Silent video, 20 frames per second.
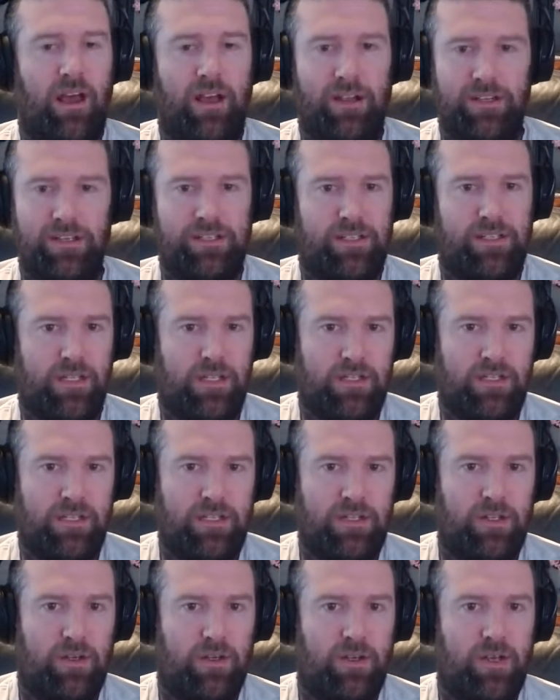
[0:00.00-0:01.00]
understand
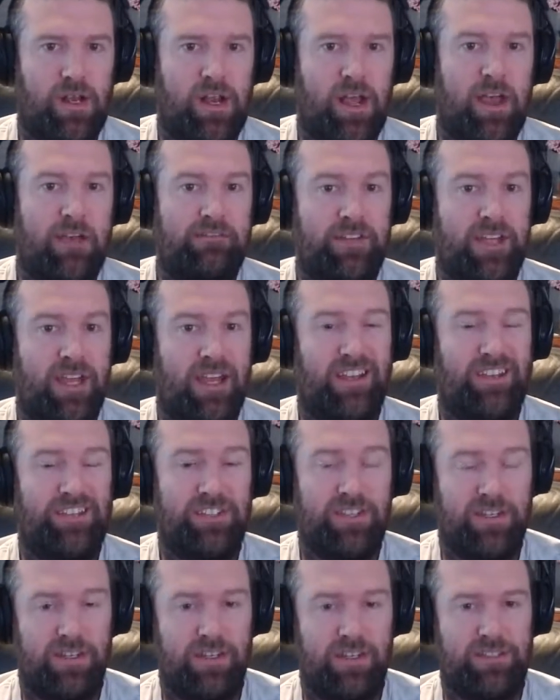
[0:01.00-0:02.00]
that you're going to have to
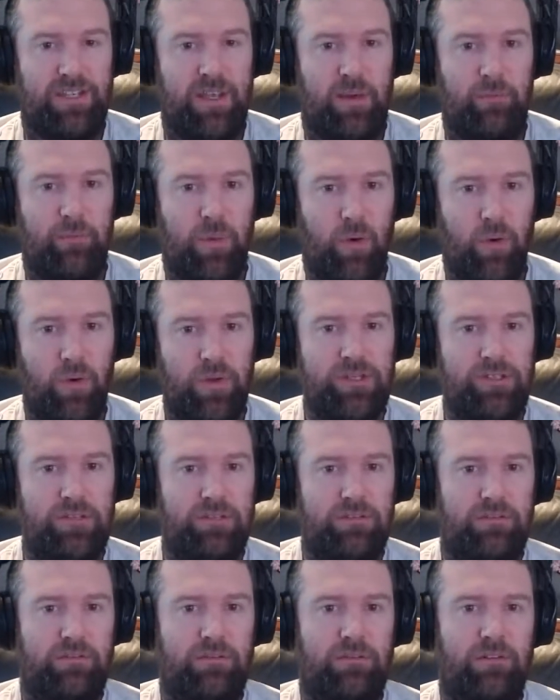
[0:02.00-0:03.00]
exit at some
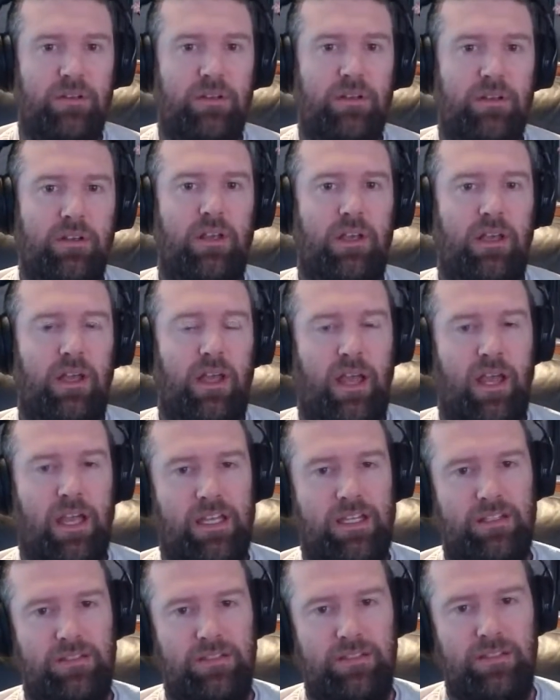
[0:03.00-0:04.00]
point,
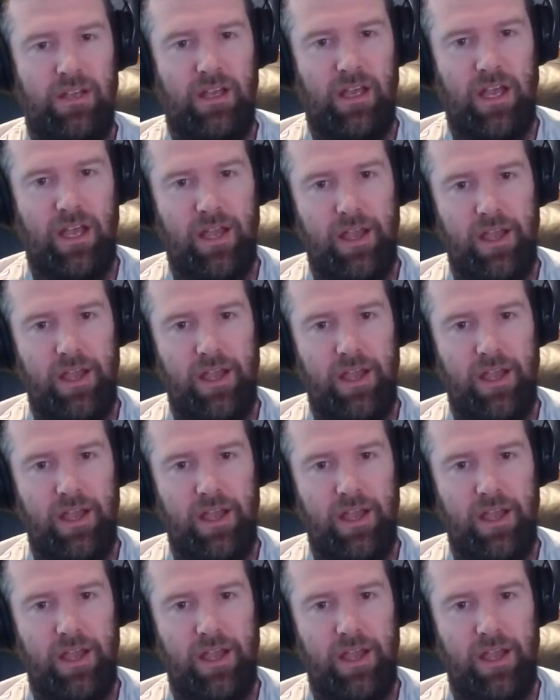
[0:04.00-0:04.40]
and